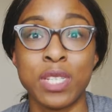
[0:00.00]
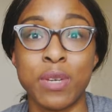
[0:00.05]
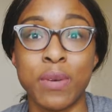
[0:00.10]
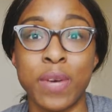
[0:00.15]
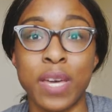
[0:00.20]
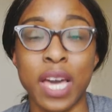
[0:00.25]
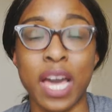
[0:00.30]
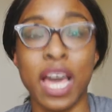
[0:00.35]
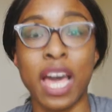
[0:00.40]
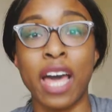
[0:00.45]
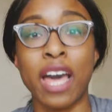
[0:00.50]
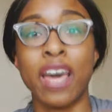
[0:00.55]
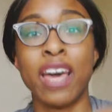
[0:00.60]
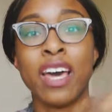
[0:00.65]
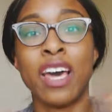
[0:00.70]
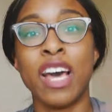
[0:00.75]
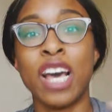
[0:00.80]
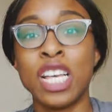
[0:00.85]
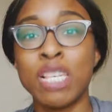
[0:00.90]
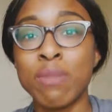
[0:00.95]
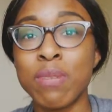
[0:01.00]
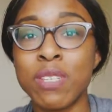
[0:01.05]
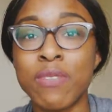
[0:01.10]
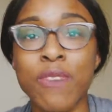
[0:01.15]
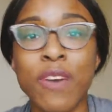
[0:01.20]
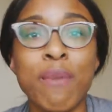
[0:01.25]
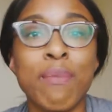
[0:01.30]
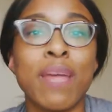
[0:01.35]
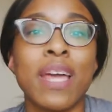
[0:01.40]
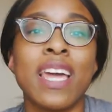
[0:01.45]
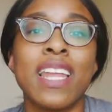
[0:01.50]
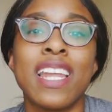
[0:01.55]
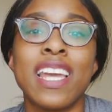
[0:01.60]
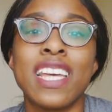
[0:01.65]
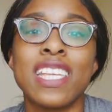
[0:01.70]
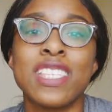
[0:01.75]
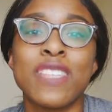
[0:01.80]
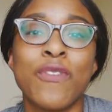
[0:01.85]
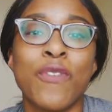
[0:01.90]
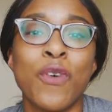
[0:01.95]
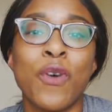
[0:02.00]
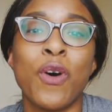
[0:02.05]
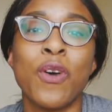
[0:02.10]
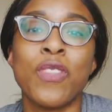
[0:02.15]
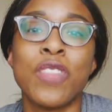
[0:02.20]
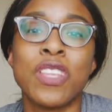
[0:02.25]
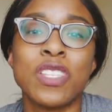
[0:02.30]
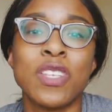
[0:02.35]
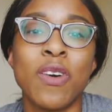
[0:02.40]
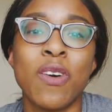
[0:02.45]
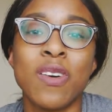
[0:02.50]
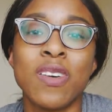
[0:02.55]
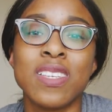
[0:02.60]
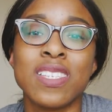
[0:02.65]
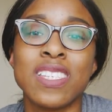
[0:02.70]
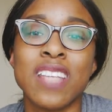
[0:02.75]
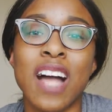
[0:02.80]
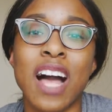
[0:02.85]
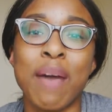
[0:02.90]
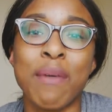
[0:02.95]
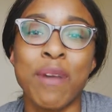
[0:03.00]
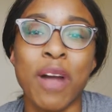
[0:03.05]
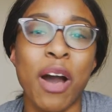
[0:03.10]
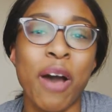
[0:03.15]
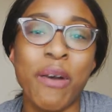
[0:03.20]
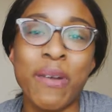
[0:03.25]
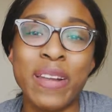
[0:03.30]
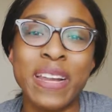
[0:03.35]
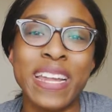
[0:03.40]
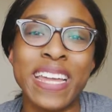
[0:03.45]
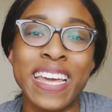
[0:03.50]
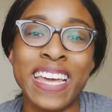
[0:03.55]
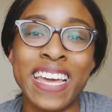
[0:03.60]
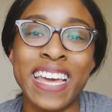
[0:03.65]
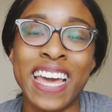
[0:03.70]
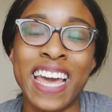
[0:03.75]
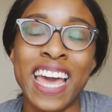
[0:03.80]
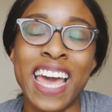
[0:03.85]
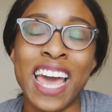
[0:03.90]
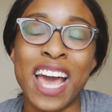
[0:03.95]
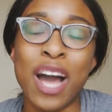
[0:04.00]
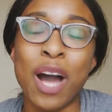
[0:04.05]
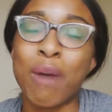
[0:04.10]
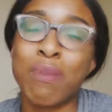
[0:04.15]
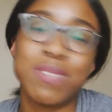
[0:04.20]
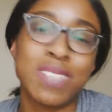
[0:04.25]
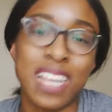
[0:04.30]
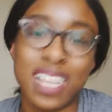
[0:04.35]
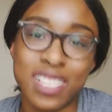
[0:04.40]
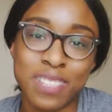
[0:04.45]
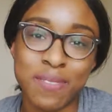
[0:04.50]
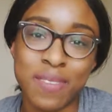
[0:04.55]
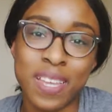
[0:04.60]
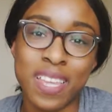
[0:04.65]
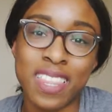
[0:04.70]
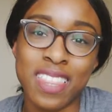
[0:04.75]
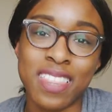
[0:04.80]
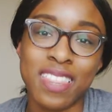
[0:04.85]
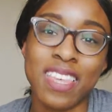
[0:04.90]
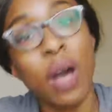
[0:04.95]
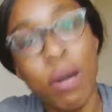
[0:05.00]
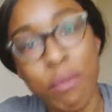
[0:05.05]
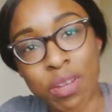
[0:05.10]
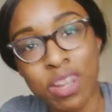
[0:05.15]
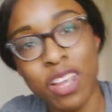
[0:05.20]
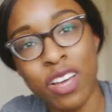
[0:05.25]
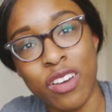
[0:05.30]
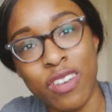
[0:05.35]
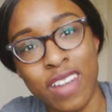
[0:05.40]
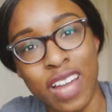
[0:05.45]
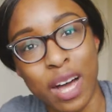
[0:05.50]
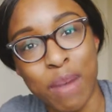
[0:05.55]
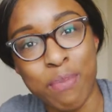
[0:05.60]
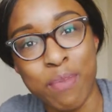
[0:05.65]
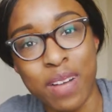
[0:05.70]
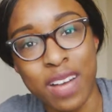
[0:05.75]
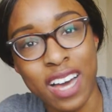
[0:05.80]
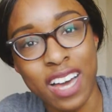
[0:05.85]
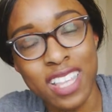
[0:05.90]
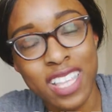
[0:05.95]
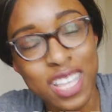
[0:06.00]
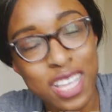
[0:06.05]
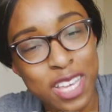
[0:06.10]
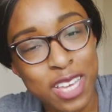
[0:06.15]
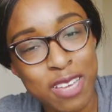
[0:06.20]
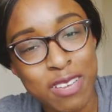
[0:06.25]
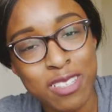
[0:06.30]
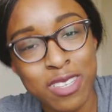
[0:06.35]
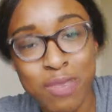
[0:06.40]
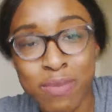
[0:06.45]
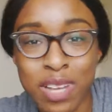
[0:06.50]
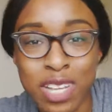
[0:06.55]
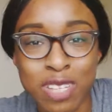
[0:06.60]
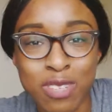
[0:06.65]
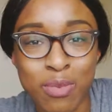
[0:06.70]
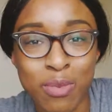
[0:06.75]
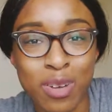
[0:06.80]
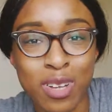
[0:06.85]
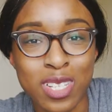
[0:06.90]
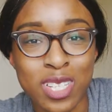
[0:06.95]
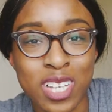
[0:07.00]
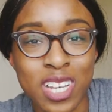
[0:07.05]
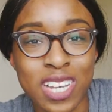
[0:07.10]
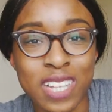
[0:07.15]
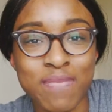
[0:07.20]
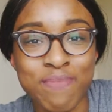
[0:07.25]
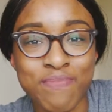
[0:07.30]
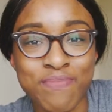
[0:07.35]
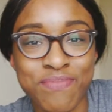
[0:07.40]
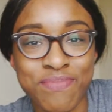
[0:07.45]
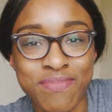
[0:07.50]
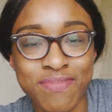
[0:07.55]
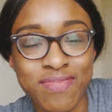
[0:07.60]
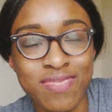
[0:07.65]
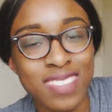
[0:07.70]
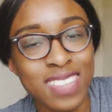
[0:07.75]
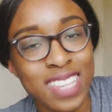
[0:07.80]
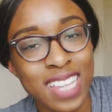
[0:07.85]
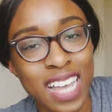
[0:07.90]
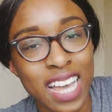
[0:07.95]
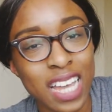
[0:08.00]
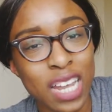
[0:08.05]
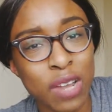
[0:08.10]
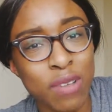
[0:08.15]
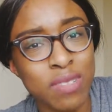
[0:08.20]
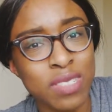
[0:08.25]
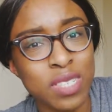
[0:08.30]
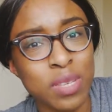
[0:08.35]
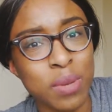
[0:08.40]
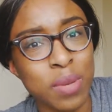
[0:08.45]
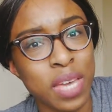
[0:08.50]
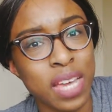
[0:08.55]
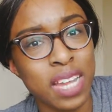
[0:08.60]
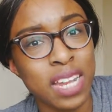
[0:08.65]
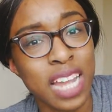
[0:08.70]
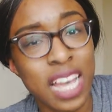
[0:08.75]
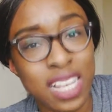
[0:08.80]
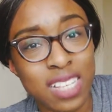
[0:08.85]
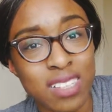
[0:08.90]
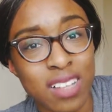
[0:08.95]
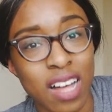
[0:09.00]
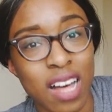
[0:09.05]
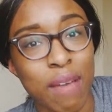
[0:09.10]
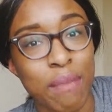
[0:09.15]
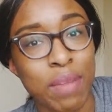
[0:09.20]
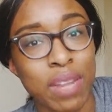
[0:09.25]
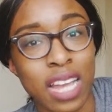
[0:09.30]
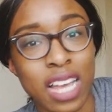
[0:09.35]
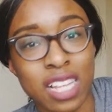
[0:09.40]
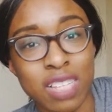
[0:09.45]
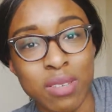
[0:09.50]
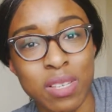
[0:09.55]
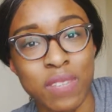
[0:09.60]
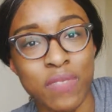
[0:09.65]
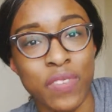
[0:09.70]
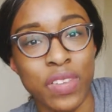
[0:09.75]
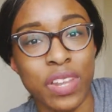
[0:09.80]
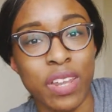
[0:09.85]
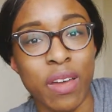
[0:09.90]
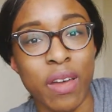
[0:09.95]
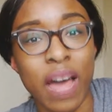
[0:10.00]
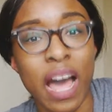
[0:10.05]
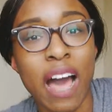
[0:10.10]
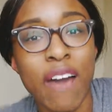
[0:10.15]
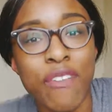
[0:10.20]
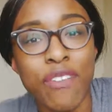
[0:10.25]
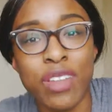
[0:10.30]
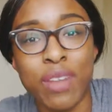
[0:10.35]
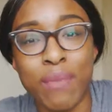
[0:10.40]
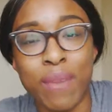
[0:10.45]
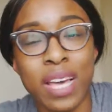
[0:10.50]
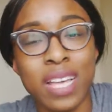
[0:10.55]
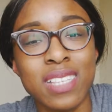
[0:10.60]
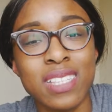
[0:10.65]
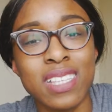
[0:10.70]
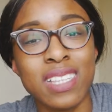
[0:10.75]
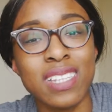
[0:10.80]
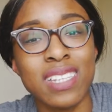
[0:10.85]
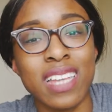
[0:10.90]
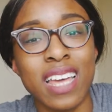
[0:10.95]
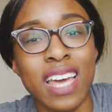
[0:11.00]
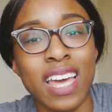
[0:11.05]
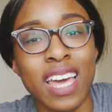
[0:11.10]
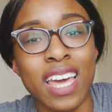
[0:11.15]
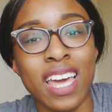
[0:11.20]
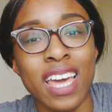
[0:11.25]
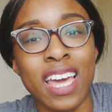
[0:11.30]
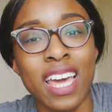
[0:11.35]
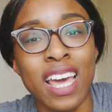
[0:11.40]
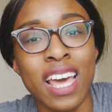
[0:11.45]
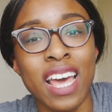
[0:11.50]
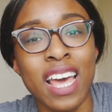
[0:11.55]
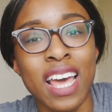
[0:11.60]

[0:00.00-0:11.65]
be doing a Spotify playlist for the songs that I'm currently obsessed with. But I'm gonna go now, but I thank you so much for watching, and I hope to see you again next time in next week's video. Have an amazing day.